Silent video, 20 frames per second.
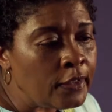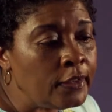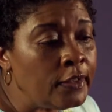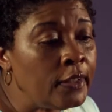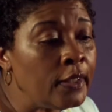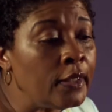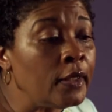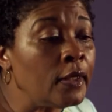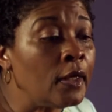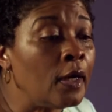
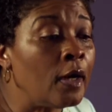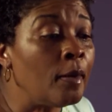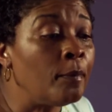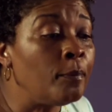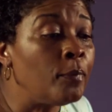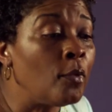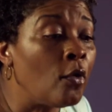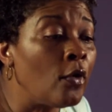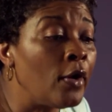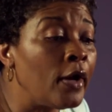get
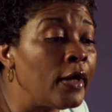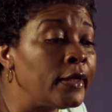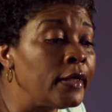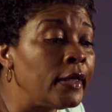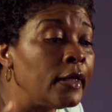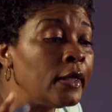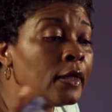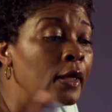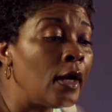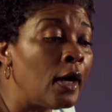up, boy,
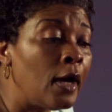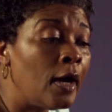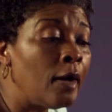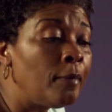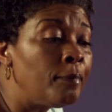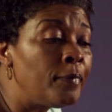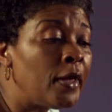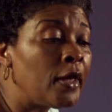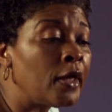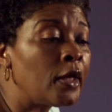get
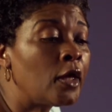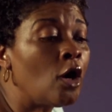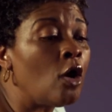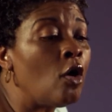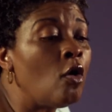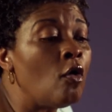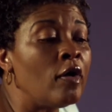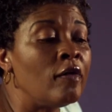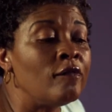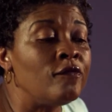up and
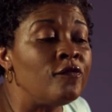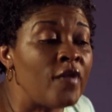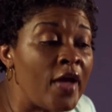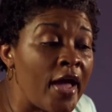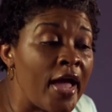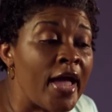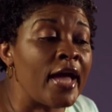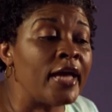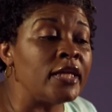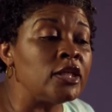go and
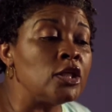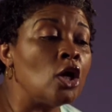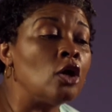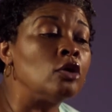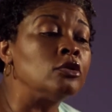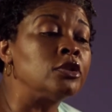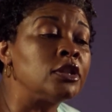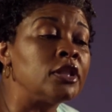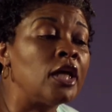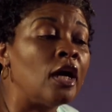find
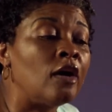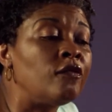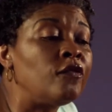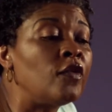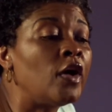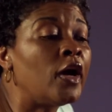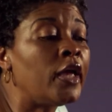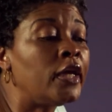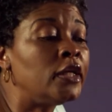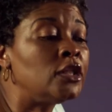yourself
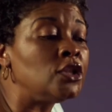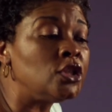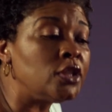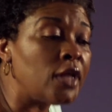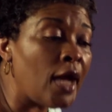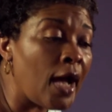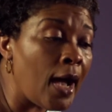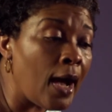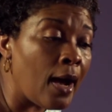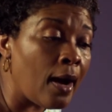a
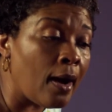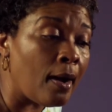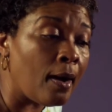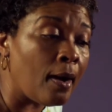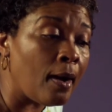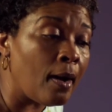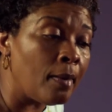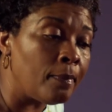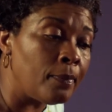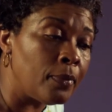
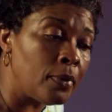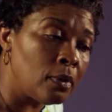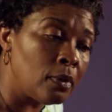job.